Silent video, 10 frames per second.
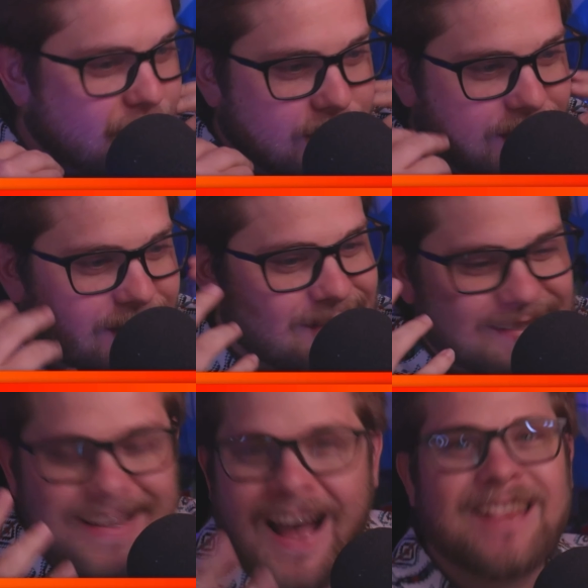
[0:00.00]
is
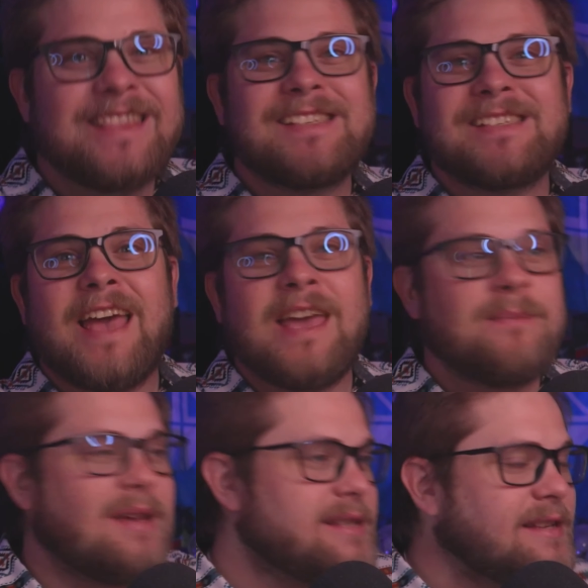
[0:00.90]
not the same.
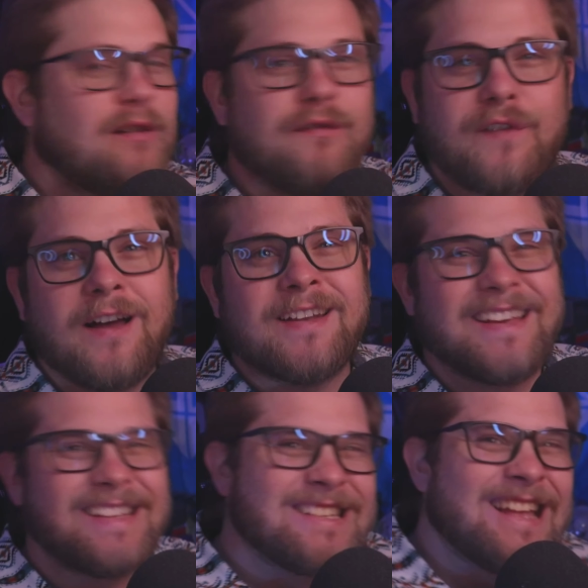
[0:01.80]
It's still fun.
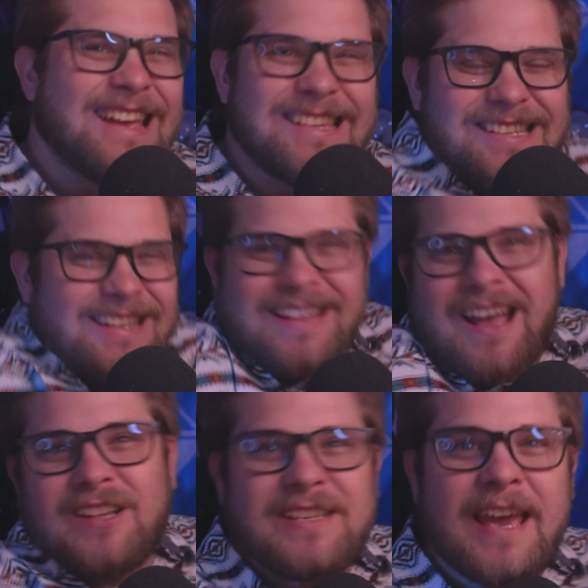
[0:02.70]
It's not, it's
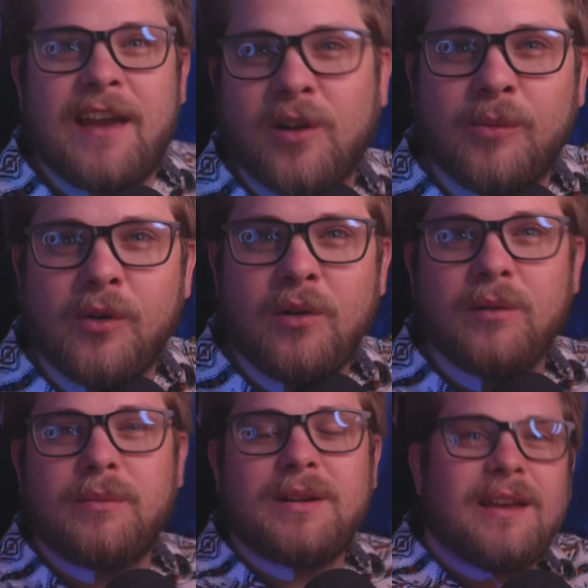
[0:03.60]
not terrible,
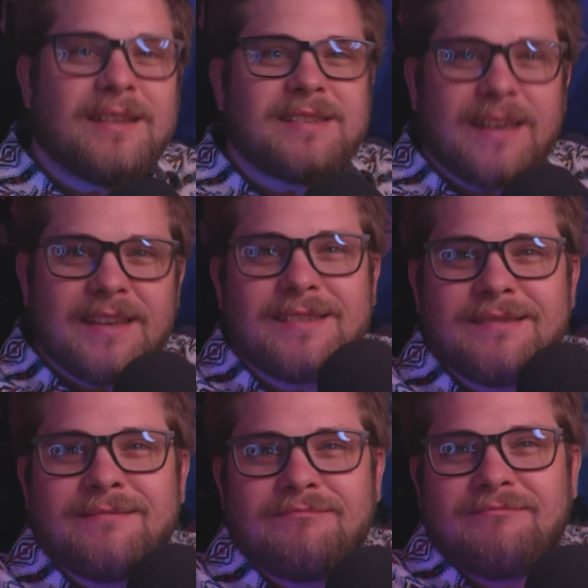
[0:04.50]
but it, it's it's
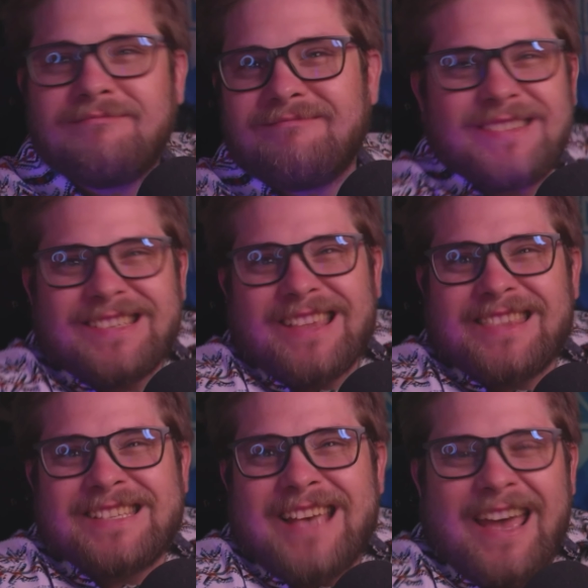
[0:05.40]
just not the
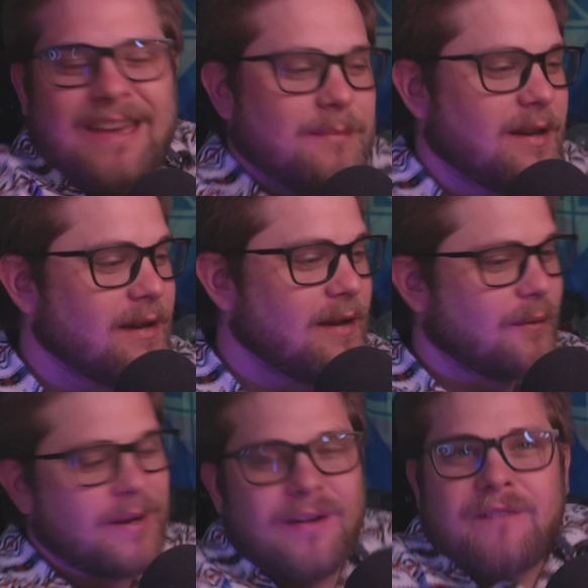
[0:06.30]
same.
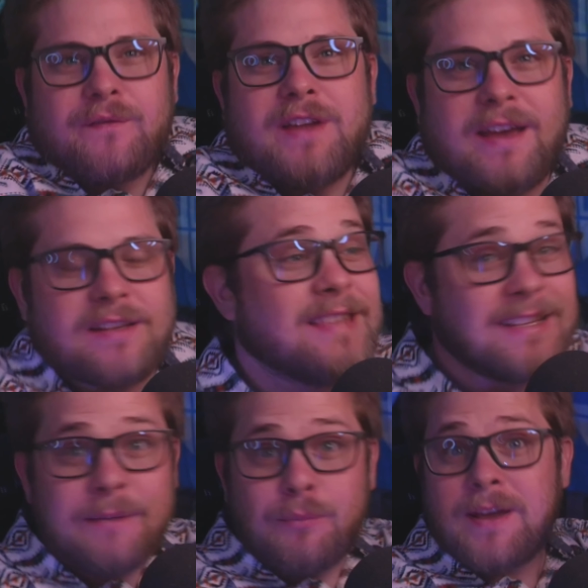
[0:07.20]
We don't have Verdansk. They
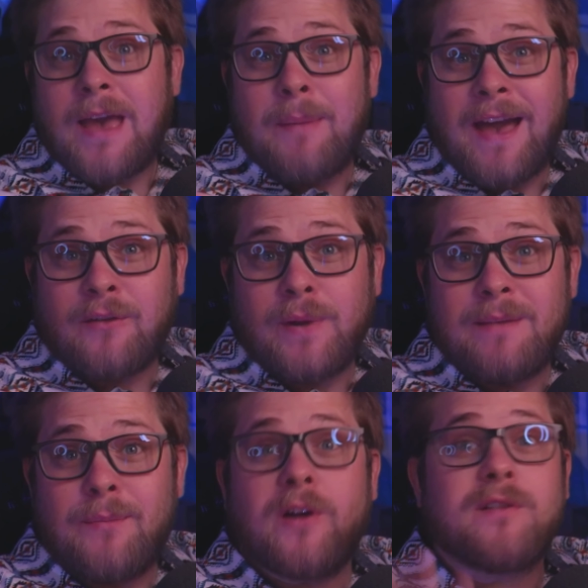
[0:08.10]
did bring it back,
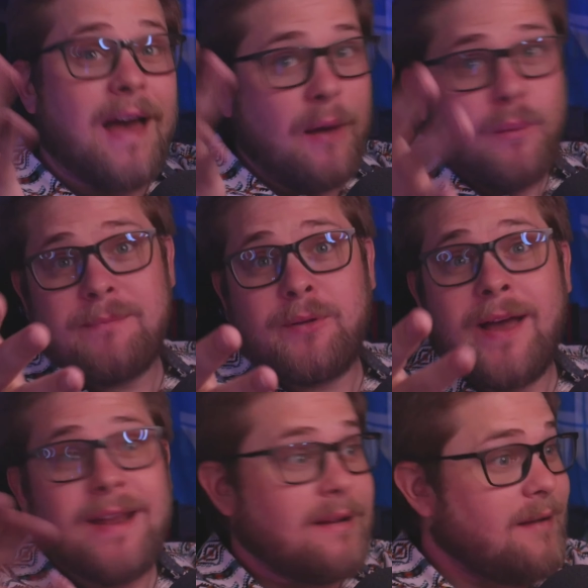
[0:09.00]
Rebirth. I went and
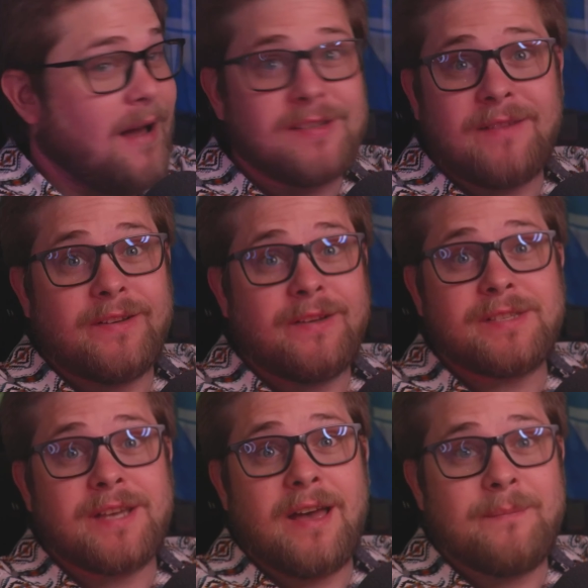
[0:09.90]
played it. I was having a good
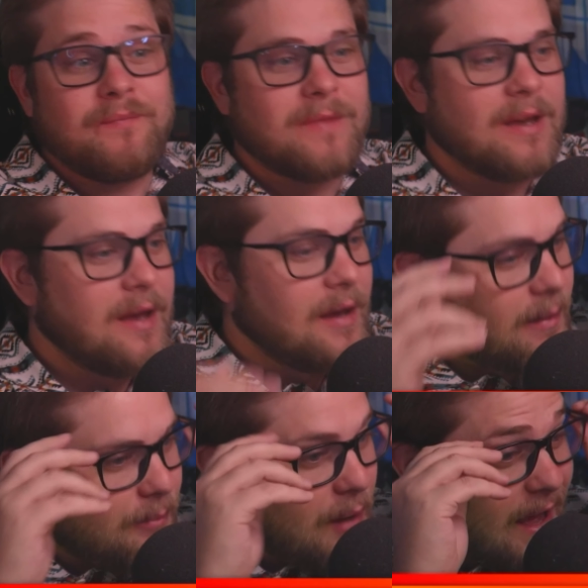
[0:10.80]
time,
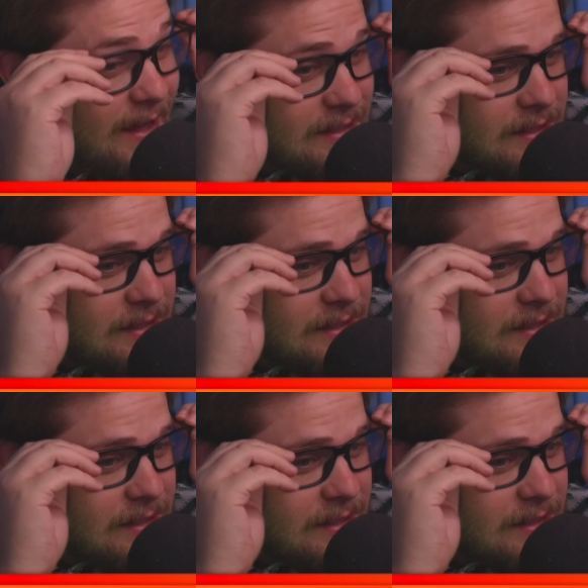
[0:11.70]
but